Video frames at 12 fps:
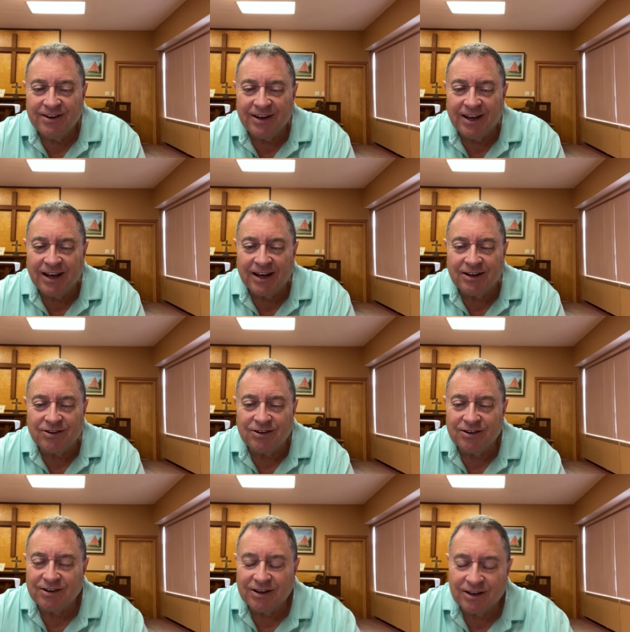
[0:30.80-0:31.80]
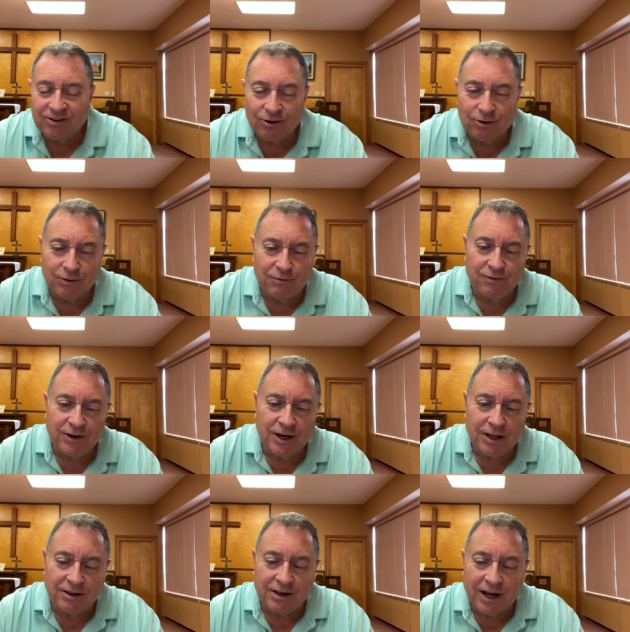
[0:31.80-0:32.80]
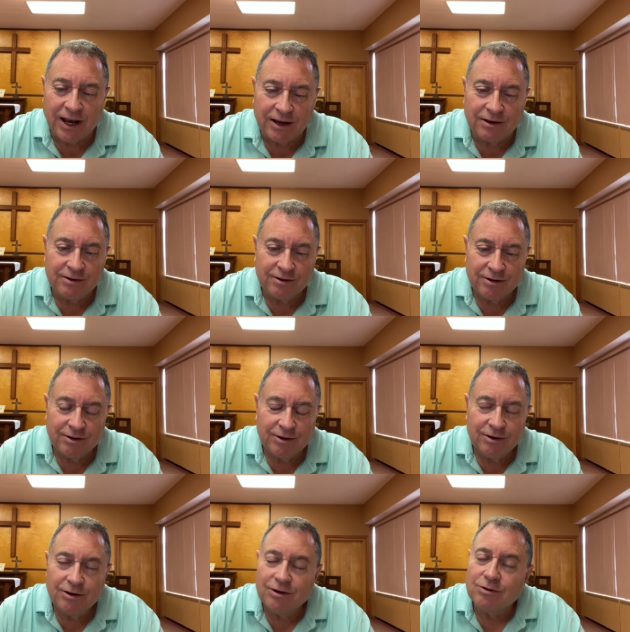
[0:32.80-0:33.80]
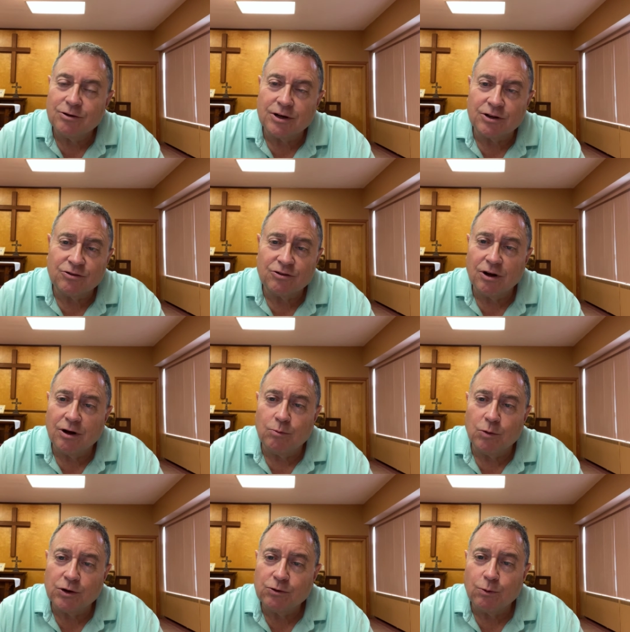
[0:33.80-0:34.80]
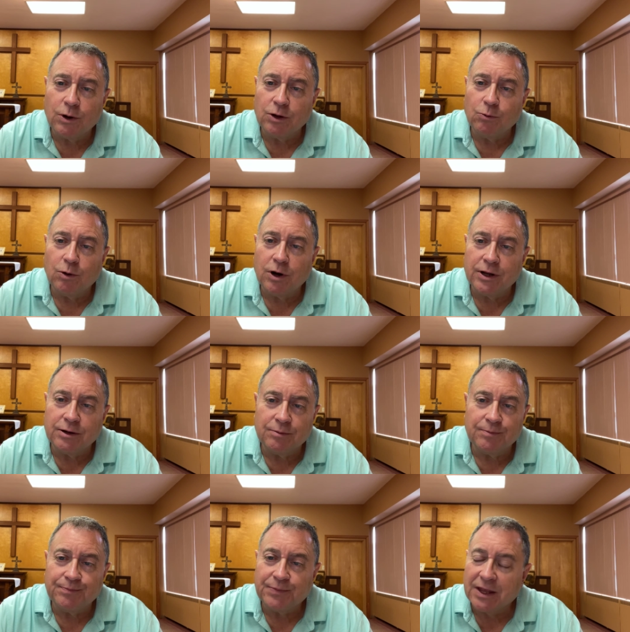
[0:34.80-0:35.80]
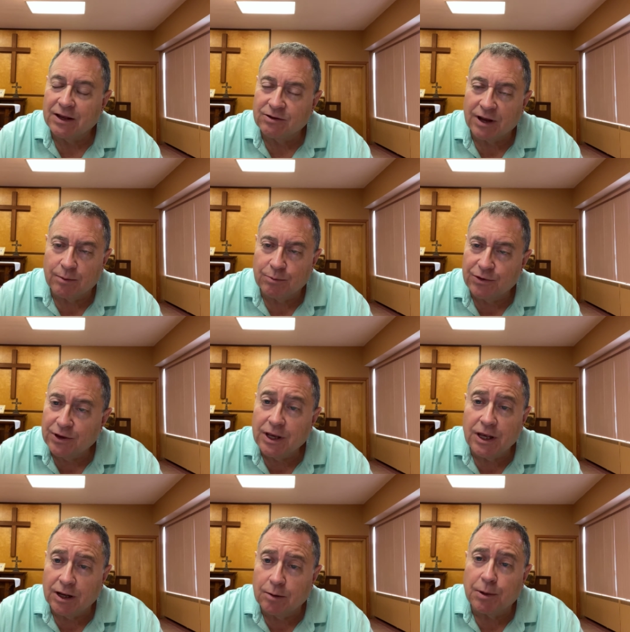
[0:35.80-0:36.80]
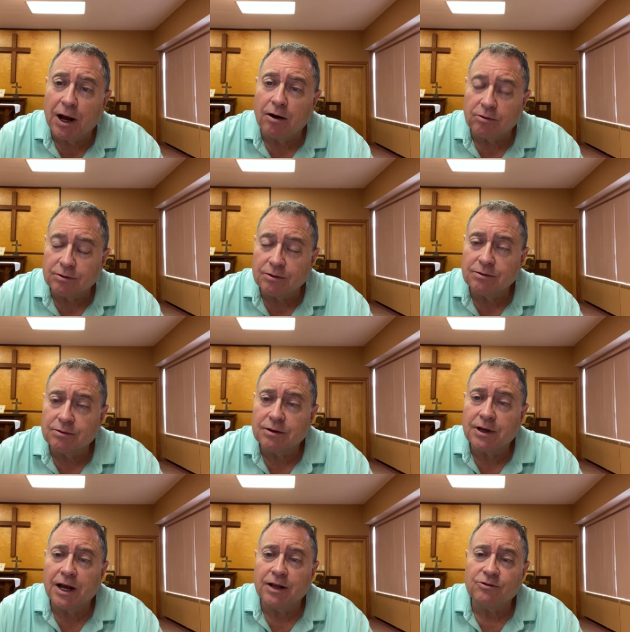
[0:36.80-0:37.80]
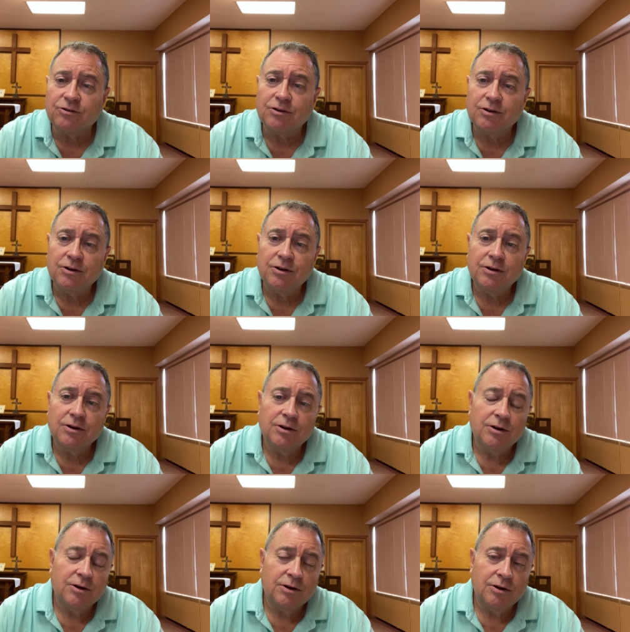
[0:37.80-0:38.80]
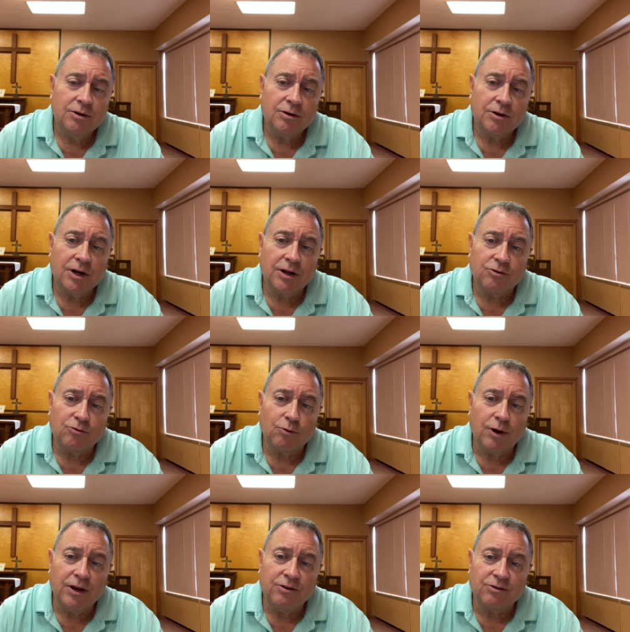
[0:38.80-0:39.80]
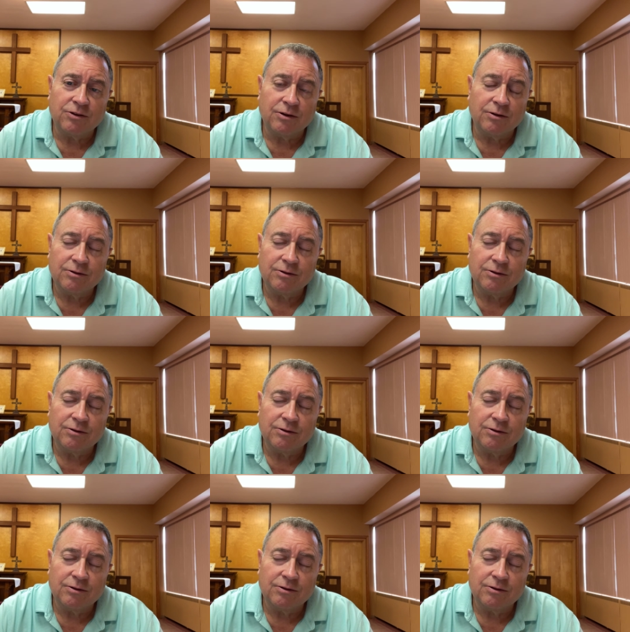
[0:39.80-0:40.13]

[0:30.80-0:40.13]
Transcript: and it's only fitting that I look at Psalm 121 as I'm thinking about God's, God's grace